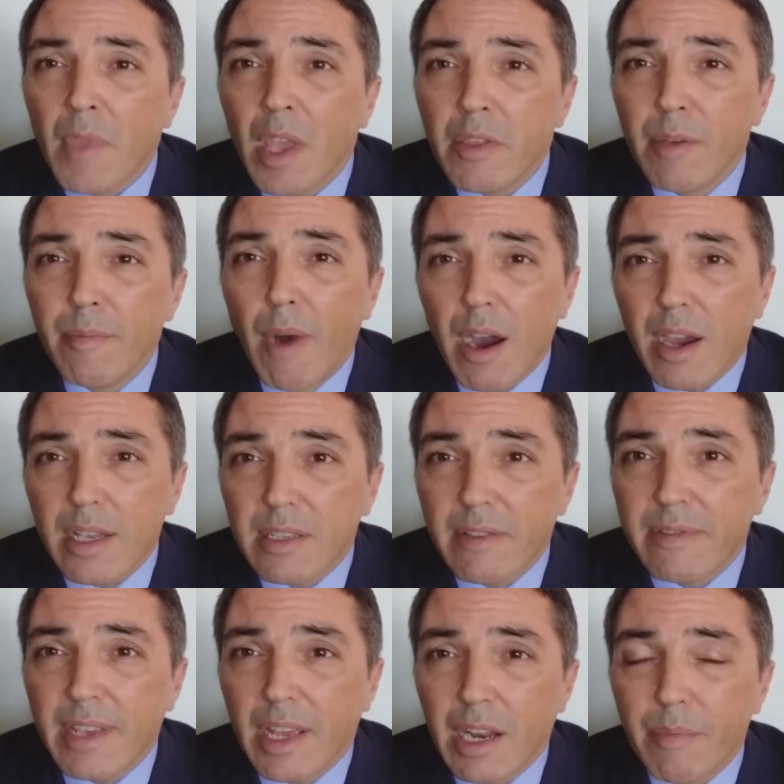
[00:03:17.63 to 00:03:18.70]
The markets have
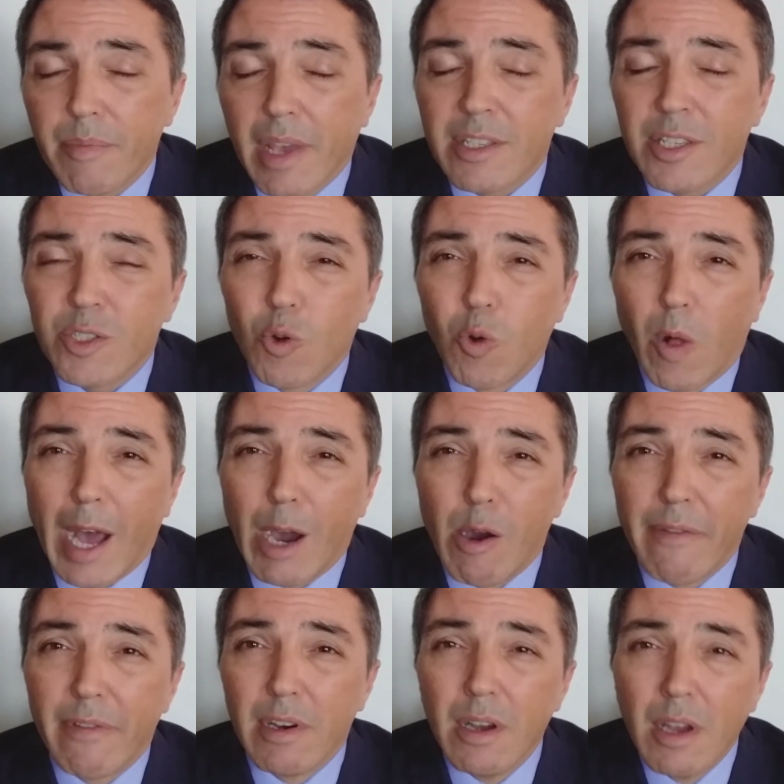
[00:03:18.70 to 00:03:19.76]
set up their store,
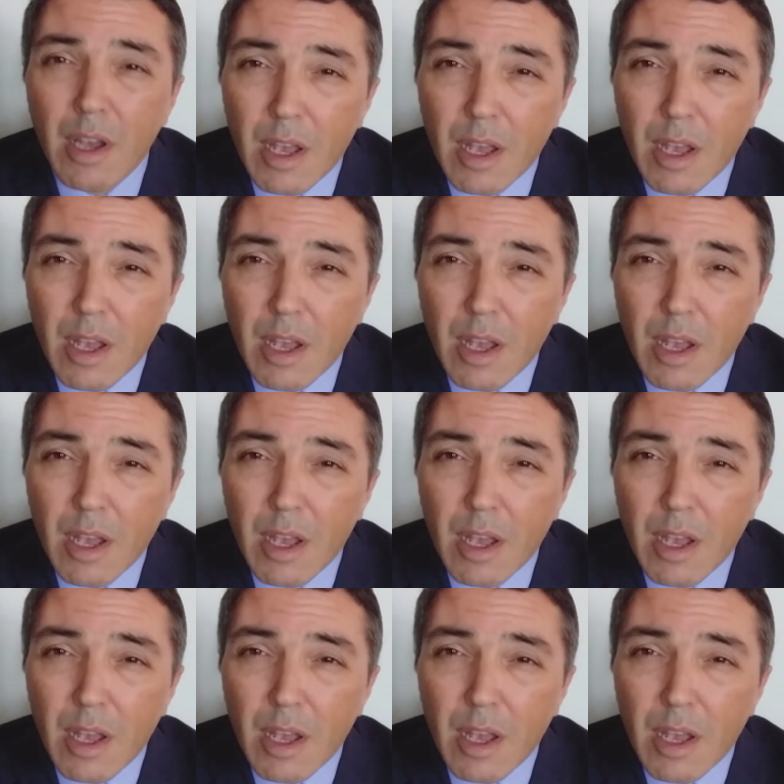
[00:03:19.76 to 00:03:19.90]
however,